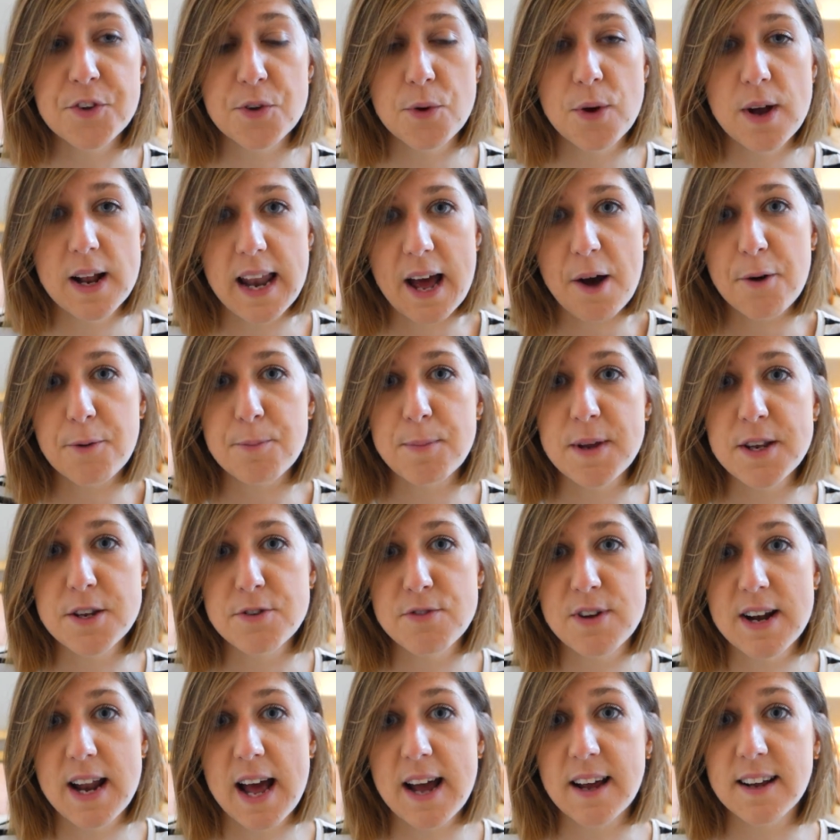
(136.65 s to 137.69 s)
so it allowed me to
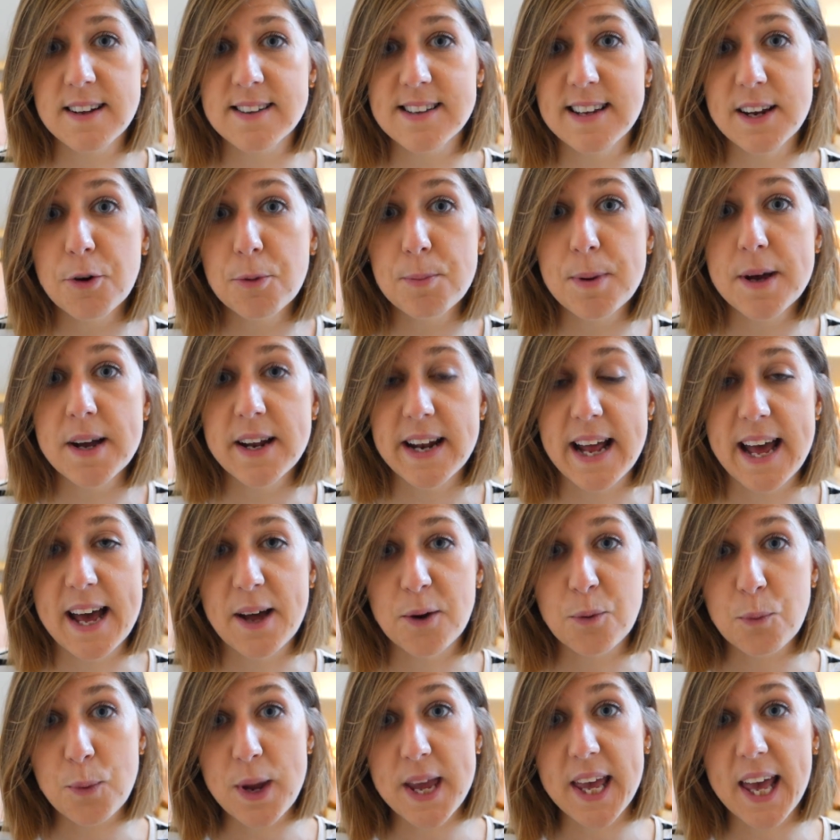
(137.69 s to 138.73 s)
relax a little bit and I
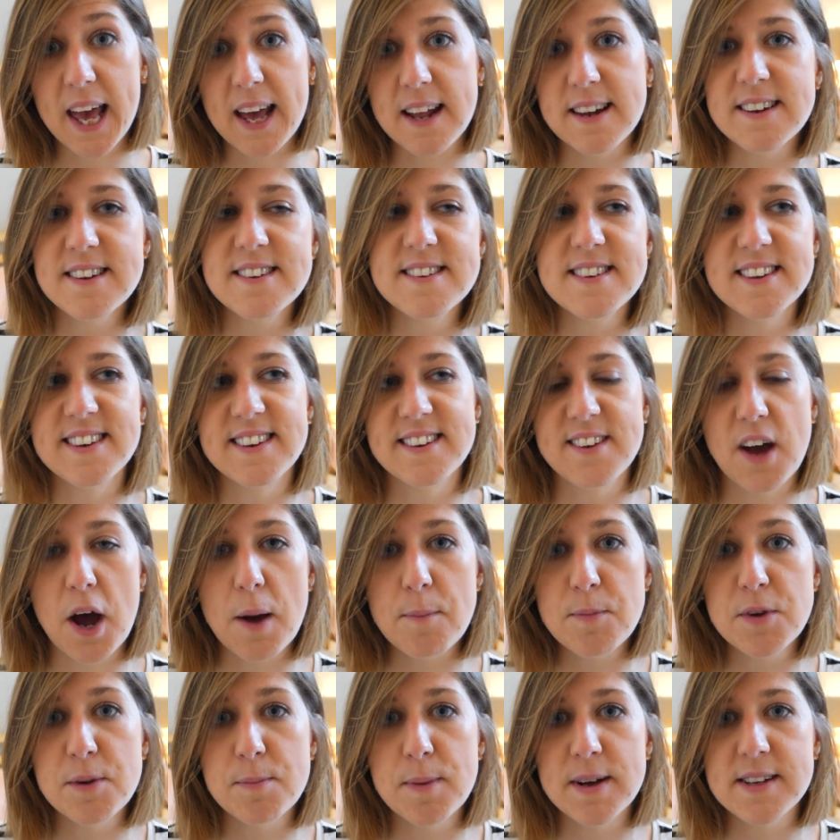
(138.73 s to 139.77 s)
had weekends and
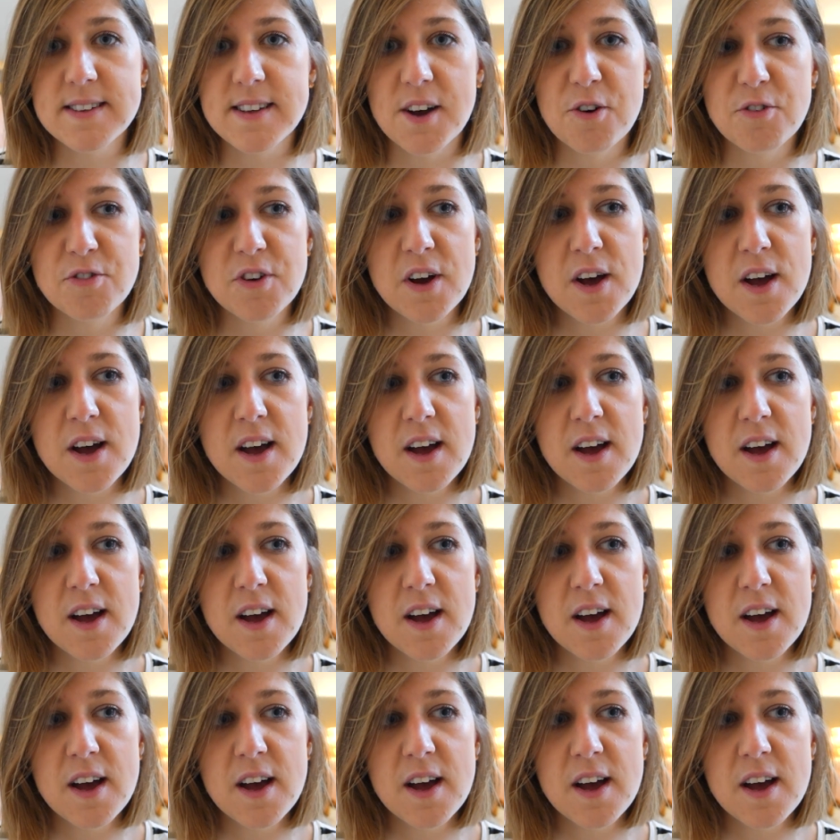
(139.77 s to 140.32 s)
time to myself,